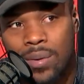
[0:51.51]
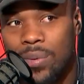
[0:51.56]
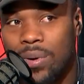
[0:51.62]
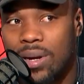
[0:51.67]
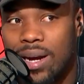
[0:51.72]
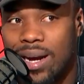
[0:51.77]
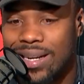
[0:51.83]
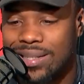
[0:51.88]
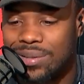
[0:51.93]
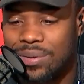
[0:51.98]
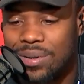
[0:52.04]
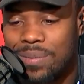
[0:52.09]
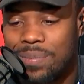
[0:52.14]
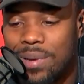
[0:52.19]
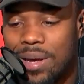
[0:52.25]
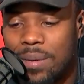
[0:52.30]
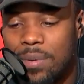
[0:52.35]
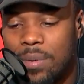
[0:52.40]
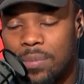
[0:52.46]
You want guys who
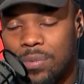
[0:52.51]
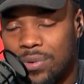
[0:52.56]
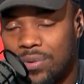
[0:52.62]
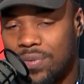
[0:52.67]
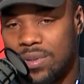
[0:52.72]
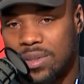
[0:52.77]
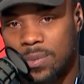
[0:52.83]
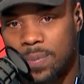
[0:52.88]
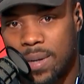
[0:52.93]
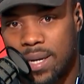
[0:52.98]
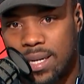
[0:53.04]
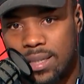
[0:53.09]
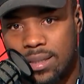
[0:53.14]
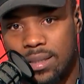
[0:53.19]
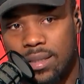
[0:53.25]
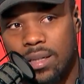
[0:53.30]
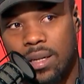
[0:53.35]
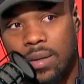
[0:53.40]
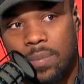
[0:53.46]
can be able to move in
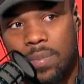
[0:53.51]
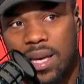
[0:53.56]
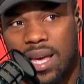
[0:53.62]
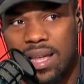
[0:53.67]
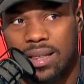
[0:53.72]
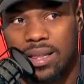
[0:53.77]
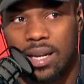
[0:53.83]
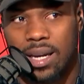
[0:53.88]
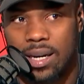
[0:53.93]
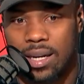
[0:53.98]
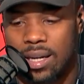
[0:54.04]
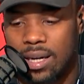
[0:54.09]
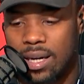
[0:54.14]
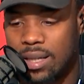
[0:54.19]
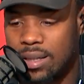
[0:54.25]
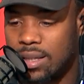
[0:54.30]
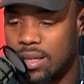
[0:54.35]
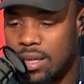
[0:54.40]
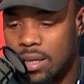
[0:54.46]
space and be athletic.
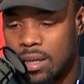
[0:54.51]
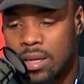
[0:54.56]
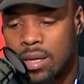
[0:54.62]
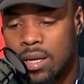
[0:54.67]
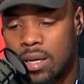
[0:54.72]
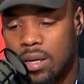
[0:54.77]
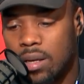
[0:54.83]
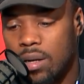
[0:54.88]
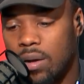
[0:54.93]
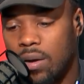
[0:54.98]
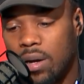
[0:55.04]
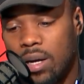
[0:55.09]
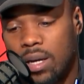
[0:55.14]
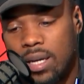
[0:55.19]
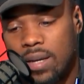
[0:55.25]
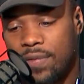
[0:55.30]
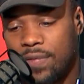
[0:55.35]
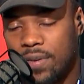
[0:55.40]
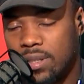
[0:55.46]
And I think, you know,
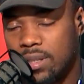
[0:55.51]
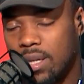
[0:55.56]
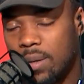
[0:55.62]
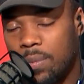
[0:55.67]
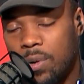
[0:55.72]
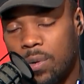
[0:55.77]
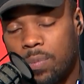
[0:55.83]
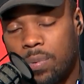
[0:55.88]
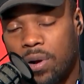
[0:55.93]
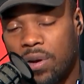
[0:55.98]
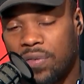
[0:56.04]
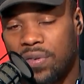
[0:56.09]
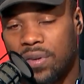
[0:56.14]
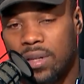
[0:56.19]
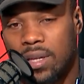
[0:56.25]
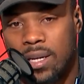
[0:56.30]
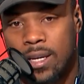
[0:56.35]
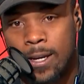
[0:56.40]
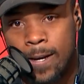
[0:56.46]
he fits that mold
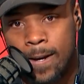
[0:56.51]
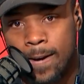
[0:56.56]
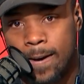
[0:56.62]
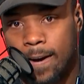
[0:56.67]
perfectly.